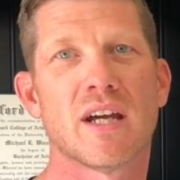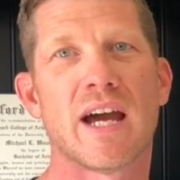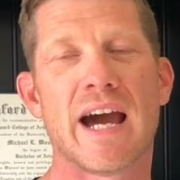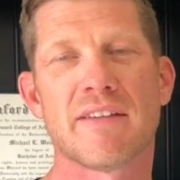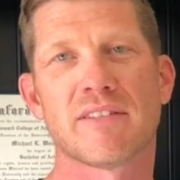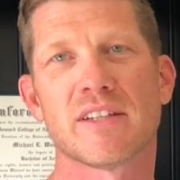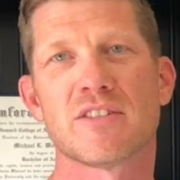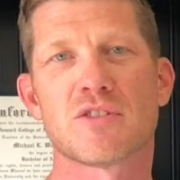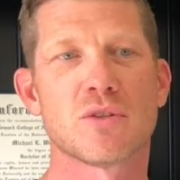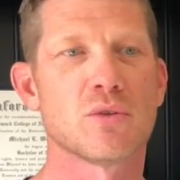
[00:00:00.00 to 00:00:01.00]

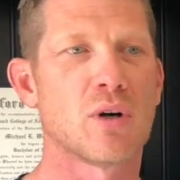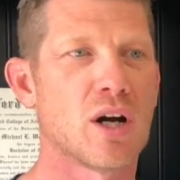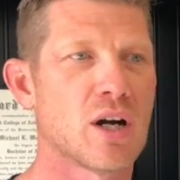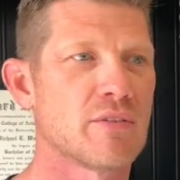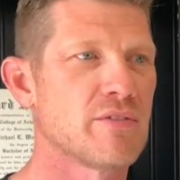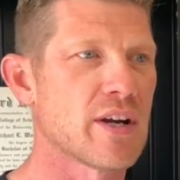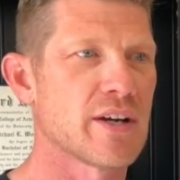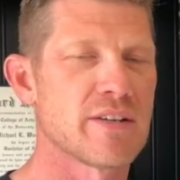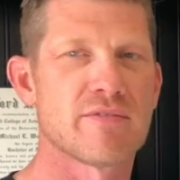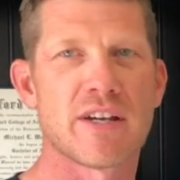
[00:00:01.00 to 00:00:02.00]
athletes who are
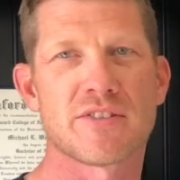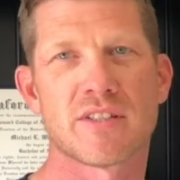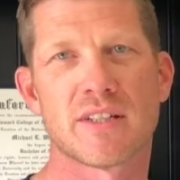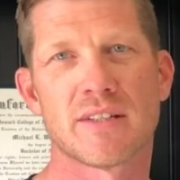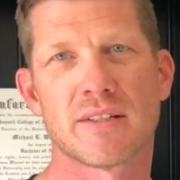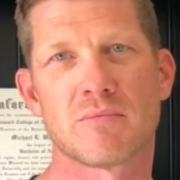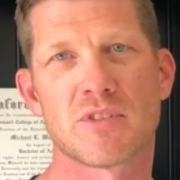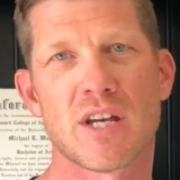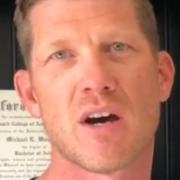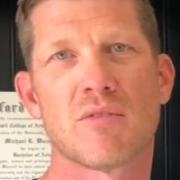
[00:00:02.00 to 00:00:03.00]
very invested in
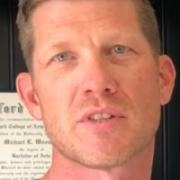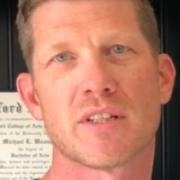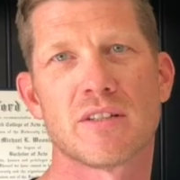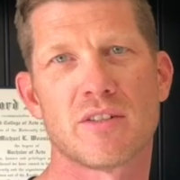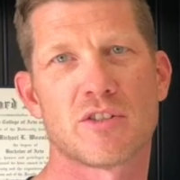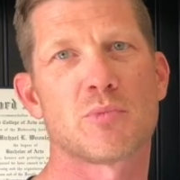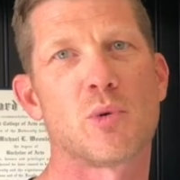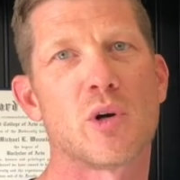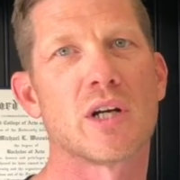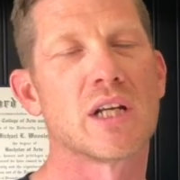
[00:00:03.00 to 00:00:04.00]
themselves and in their sport.